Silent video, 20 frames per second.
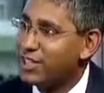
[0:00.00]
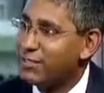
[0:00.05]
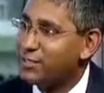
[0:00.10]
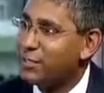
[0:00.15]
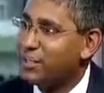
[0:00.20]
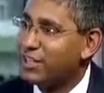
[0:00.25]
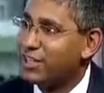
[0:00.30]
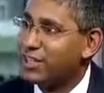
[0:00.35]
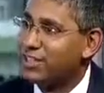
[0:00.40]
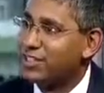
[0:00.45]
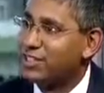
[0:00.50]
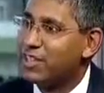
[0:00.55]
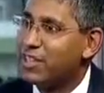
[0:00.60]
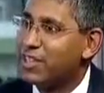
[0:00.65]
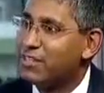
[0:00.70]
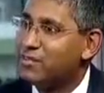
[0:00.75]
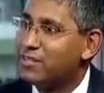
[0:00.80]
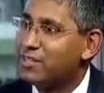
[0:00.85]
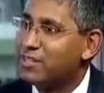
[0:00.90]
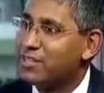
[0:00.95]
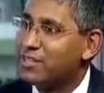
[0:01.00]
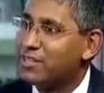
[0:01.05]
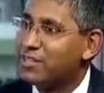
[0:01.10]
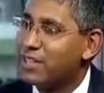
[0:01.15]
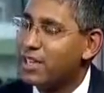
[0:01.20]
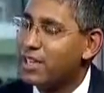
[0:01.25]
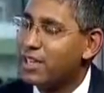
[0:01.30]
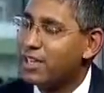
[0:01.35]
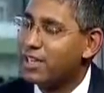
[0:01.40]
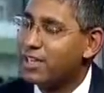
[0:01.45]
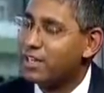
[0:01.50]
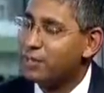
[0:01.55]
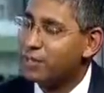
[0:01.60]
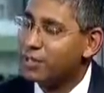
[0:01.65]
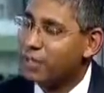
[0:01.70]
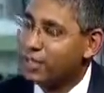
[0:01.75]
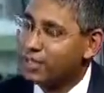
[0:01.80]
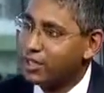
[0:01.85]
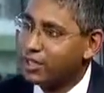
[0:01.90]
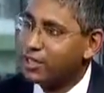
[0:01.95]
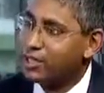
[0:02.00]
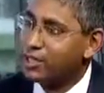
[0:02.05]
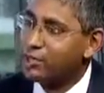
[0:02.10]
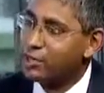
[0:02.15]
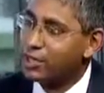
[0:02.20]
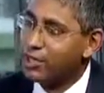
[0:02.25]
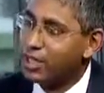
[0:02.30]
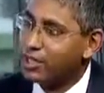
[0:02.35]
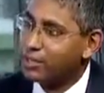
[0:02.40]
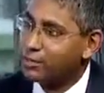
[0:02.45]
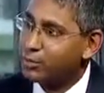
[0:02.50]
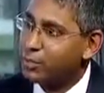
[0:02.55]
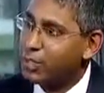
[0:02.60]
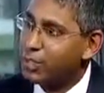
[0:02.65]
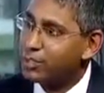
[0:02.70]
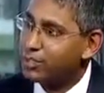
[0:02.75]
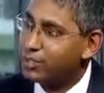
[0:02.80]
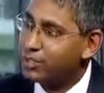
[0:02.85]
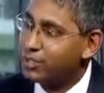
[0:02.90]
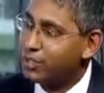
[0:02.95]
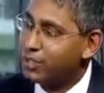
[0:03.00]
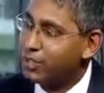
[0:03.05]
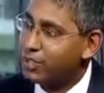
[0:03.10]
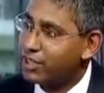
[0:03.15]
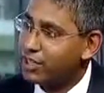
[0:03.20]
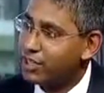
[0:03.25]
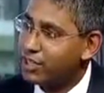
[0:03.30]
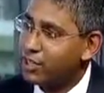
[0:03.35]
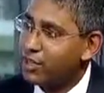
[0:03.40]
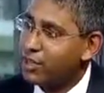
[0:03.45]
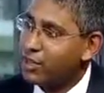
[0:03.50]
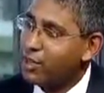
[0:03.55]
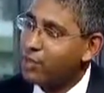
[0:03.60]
The excitement that goes with the exploration side,